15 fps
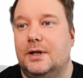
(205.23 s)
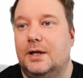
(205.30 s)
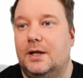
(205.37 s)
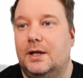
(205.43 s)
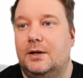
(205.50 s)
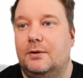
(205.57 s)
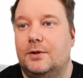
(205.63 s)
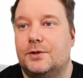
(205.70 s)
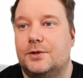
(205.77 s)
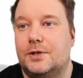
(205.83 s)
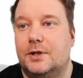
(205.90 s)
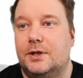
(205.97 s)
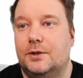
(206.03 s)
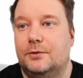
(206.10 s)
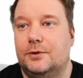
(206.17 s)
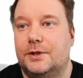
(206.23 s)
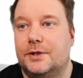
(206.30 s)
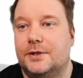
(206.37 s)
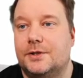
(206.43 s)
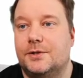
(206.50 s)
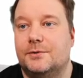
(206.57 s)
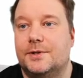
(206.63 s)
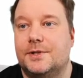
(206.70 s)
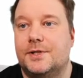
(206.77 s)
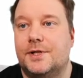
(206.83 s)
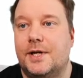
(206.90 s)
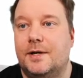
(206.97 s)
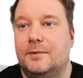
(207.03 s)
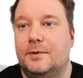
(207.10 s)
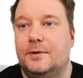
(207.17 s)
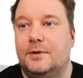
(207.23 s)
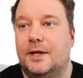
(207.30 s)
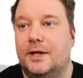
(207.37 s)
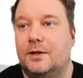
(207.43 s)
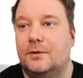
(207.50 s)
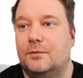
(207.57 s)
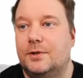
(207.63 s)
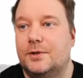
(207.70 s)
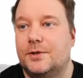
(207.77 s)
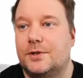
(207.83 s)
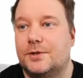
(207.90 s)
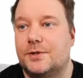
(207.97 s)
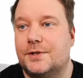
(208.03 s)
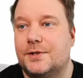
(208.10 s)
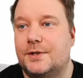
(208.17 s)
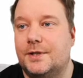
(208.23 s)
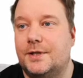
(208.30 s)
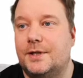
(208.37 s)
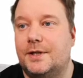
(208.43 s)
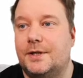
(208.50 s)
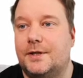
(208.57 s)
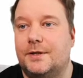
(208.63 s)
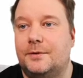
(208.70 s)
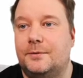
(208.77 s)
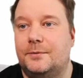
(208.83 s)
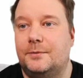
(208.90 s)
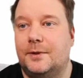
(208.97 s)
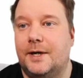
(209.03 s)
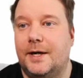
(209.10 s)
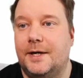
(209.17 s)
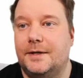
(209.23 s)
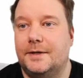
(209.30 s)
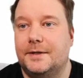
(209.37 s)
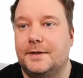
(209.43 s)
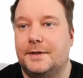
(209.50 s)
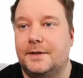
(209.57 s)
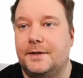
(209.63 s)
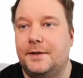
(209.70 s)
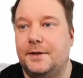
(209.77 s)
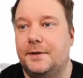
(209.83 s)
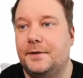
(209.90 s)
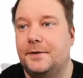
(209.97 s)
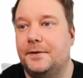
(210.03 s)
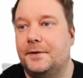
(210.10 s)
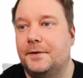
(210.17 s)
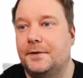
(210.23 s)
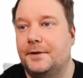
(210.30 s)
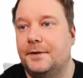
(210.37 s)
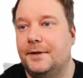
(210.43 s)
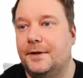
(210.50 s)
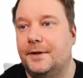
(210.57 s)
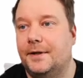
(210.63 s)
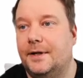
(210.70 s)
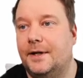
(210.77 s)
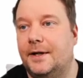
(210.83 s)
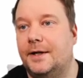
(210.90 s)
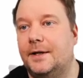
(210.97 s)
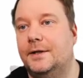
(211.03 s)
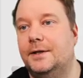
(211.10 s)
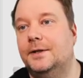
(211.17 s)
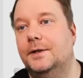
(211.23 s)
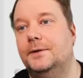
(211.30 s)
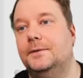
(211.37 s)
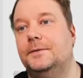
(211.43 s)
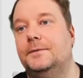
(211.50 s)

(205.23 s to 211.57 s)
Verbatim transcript: I want you to load it into a table and I want you to start right here and go.